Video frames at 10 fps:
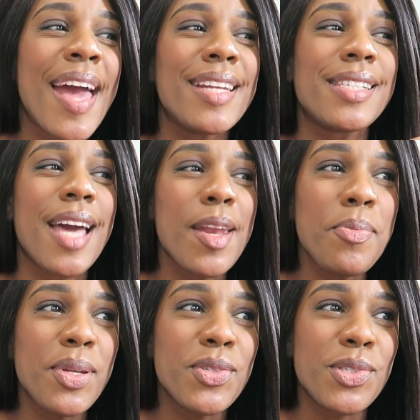And it's kind
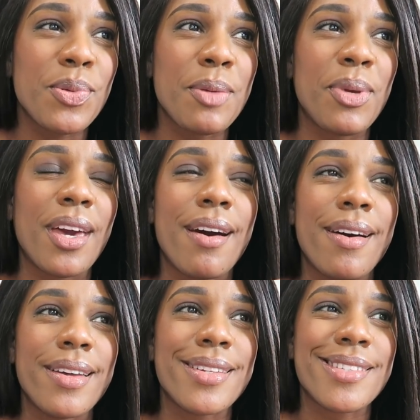of bittersweet
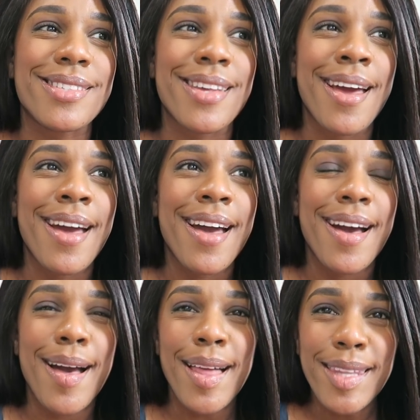because
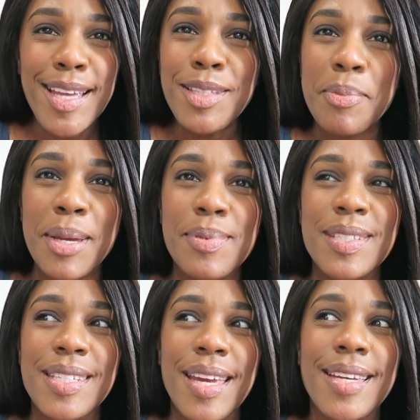I like the baby
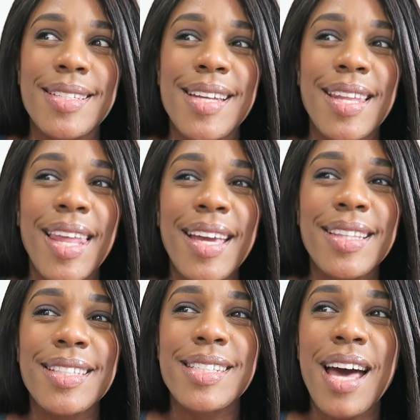stage. I
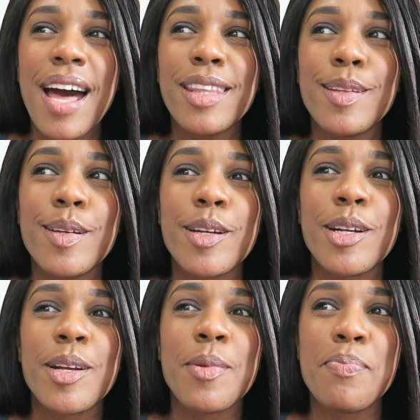like the
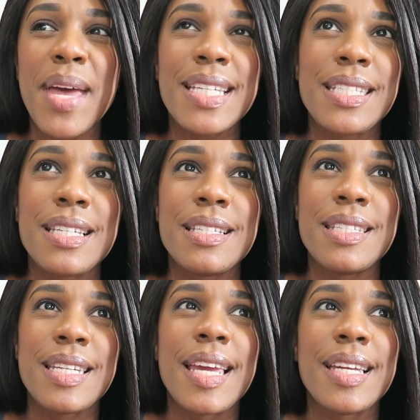toddler, messy
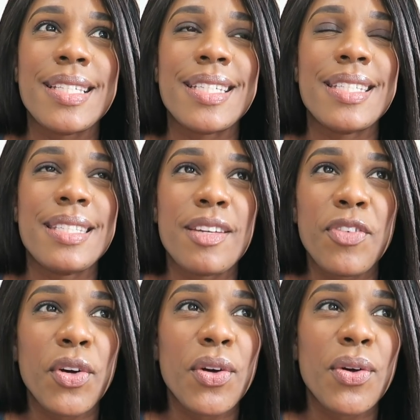stage. It's
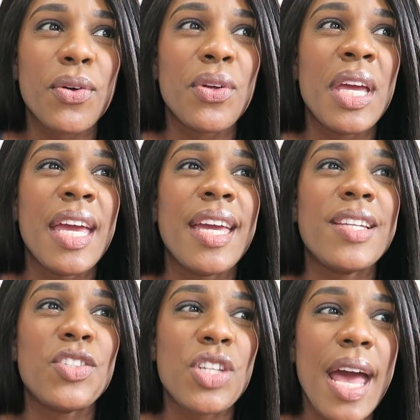difficult,
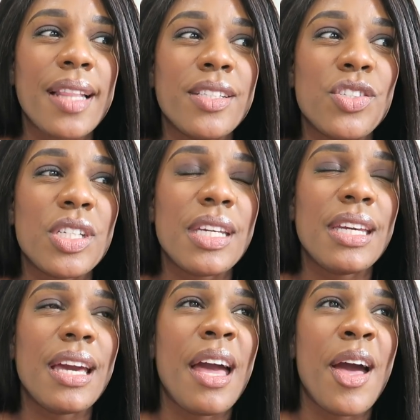it's
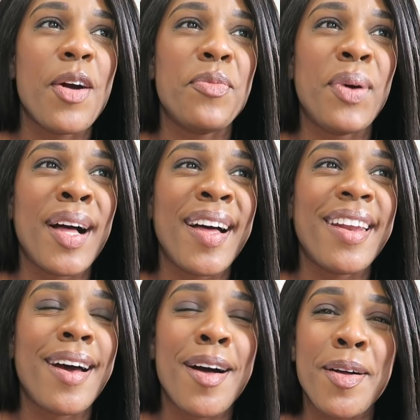challenging,
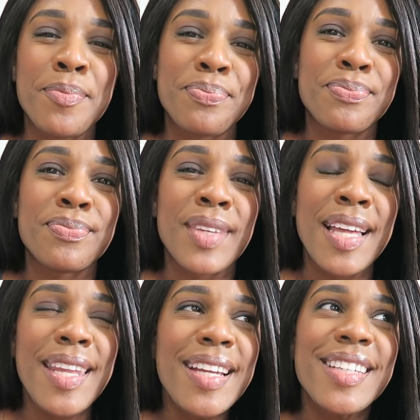but um,
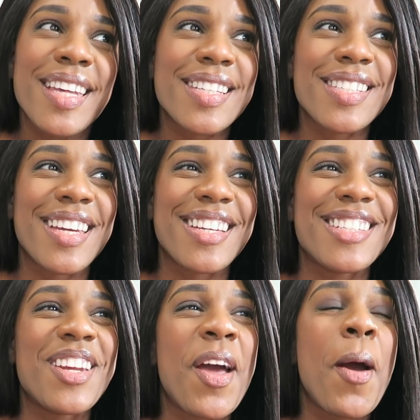I liked that
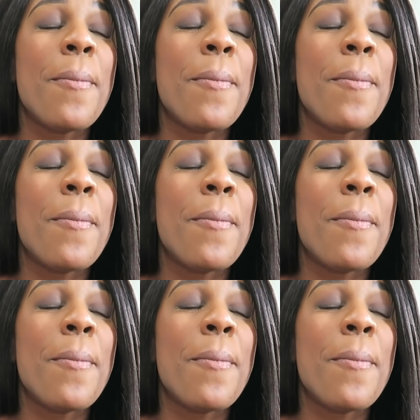stage.